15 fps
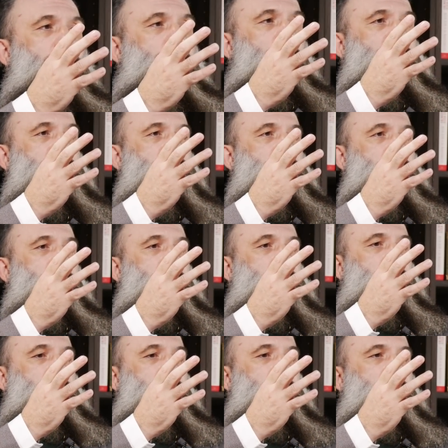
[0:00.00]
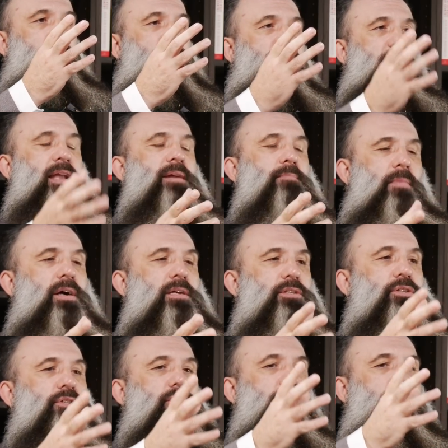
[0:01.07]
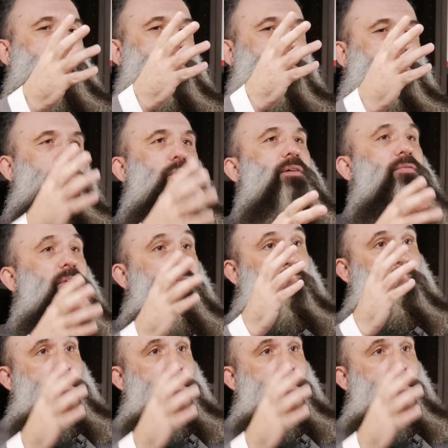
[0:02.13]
was very much supportive of